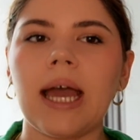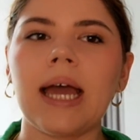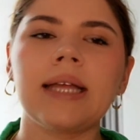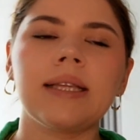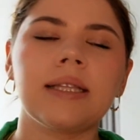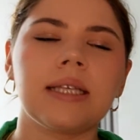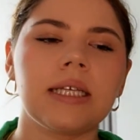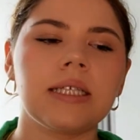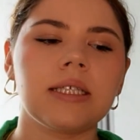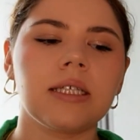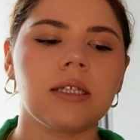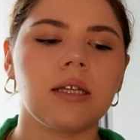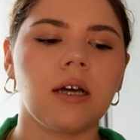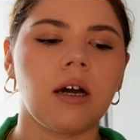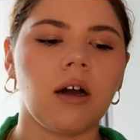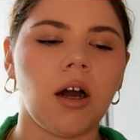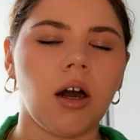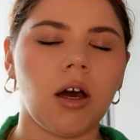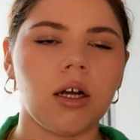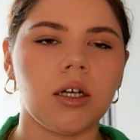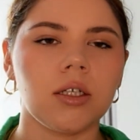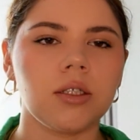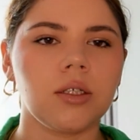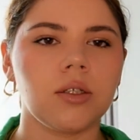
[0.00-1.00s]
is it
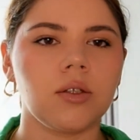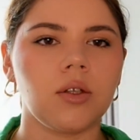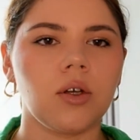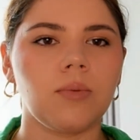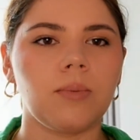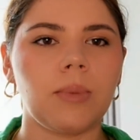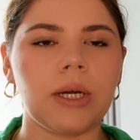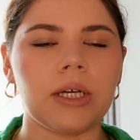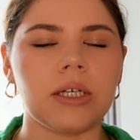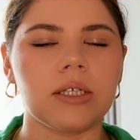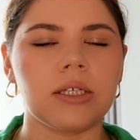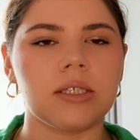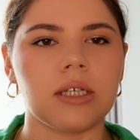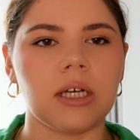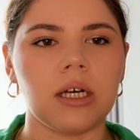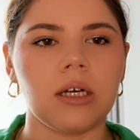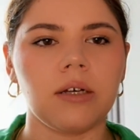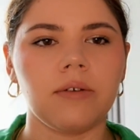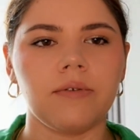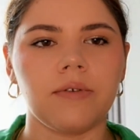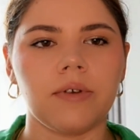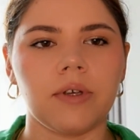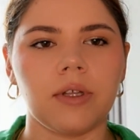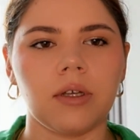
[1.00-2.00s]
hard to look by yourself,
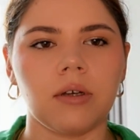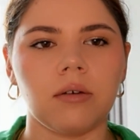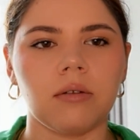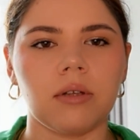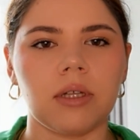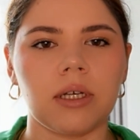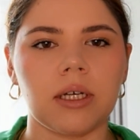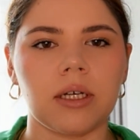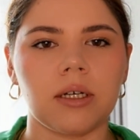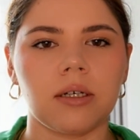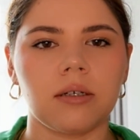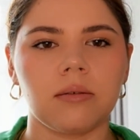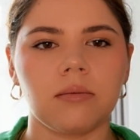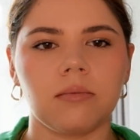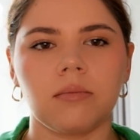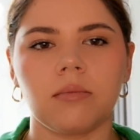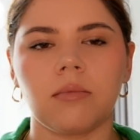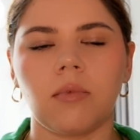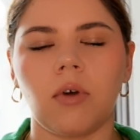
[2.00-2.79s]
like on